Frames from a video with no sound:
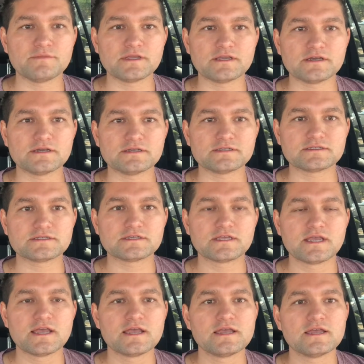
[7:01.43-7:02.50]
because
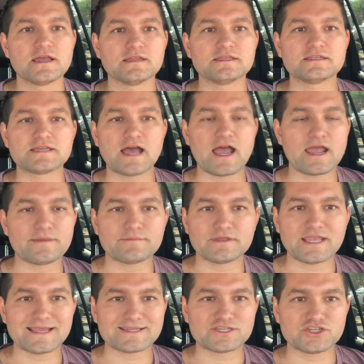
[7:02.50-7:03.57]
at the time
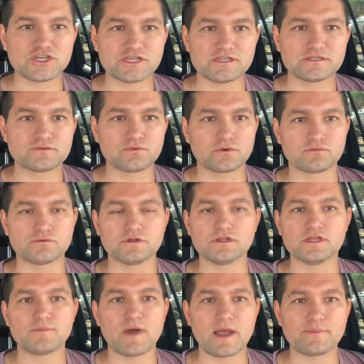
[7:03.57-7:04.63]
Guess jeans were
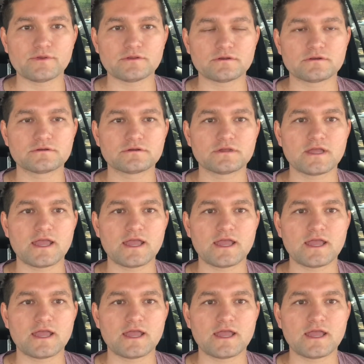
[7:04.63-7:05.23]
really popular,